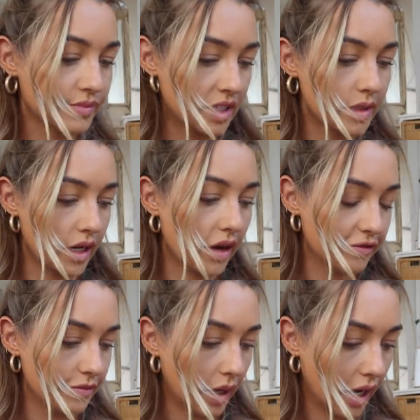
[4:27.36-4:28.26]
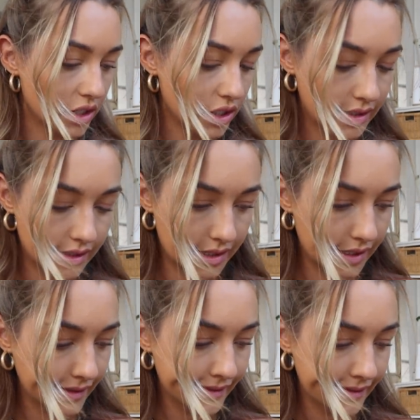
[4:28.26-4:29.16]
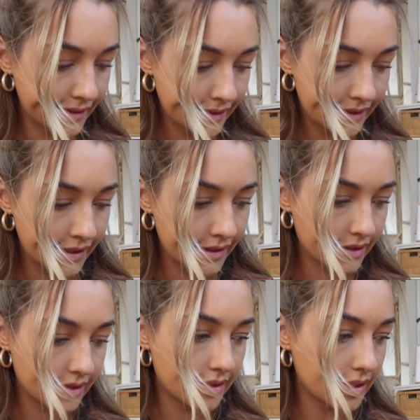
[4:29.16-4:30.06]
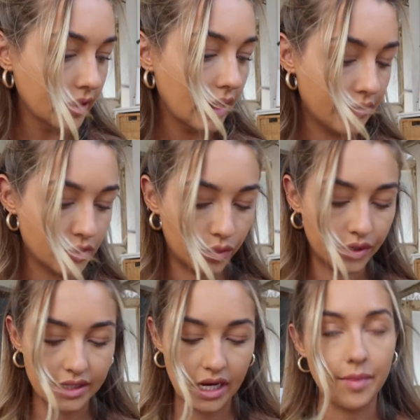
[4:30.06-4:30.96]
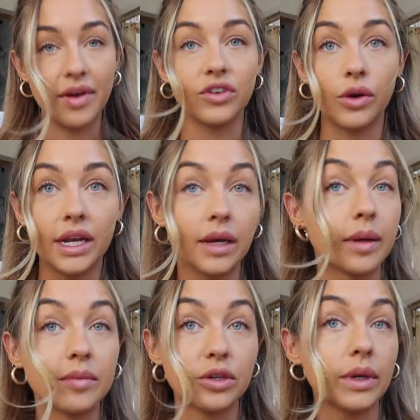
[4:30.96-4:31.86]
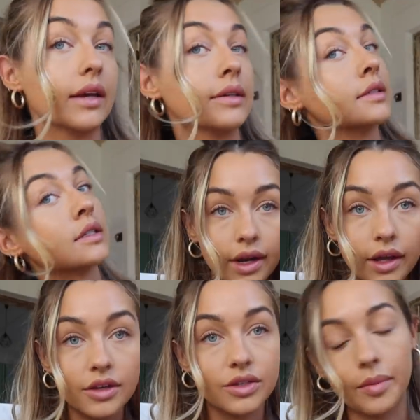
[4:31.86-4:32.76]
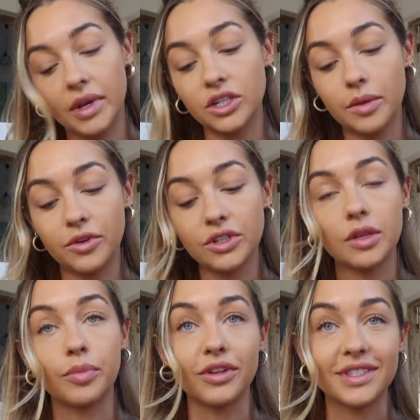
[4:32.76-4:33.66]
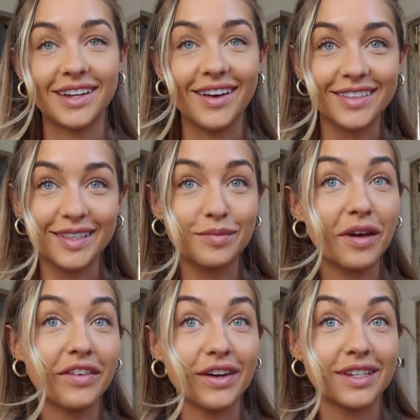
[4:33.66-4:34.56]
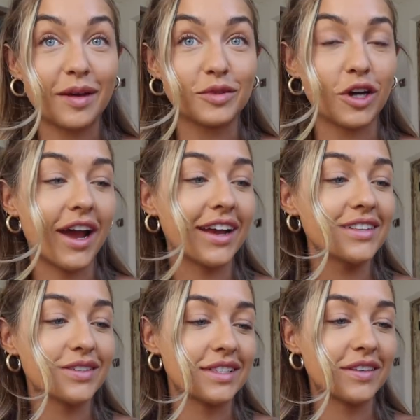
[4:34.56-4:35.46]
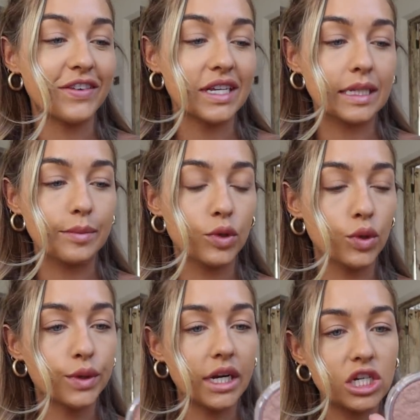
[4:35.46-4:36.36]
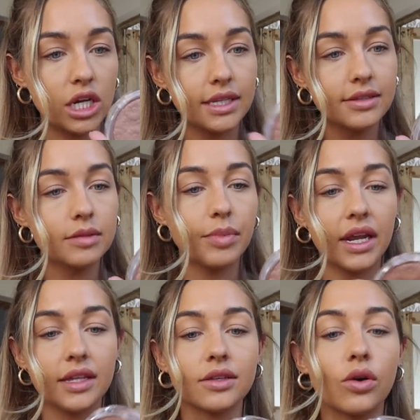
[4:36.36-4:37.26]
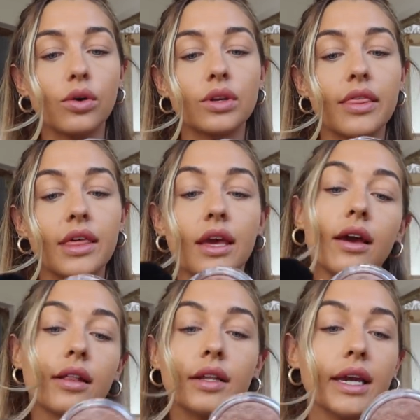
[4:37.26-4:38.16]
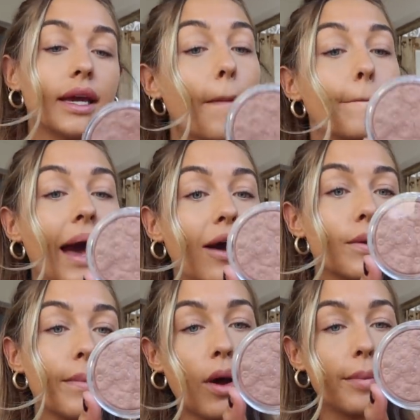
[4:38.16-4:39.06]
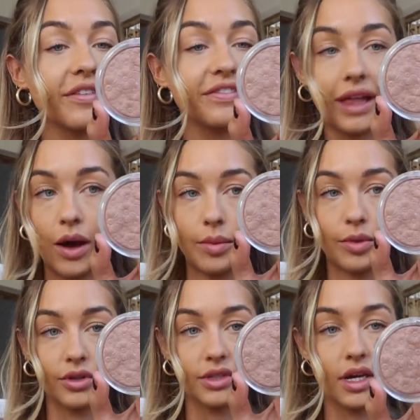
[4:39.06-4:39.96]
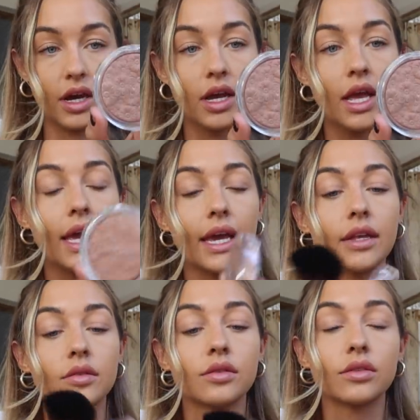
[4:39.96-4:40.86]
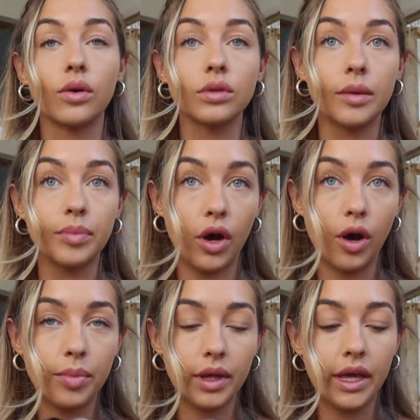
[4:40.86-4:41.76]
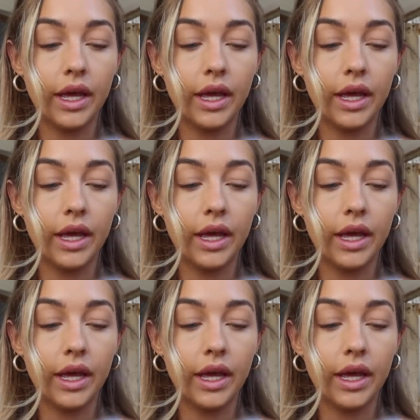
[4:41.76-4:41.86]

stuff, but I just still, after all this time, have no idea what I'm doing. Radio. So I'm going to jump onto the bronzer now. This is my first time trying it, so it's a first impressions, but it's called the Clinique Powder Pop Flower Bronzer in Solar Pop.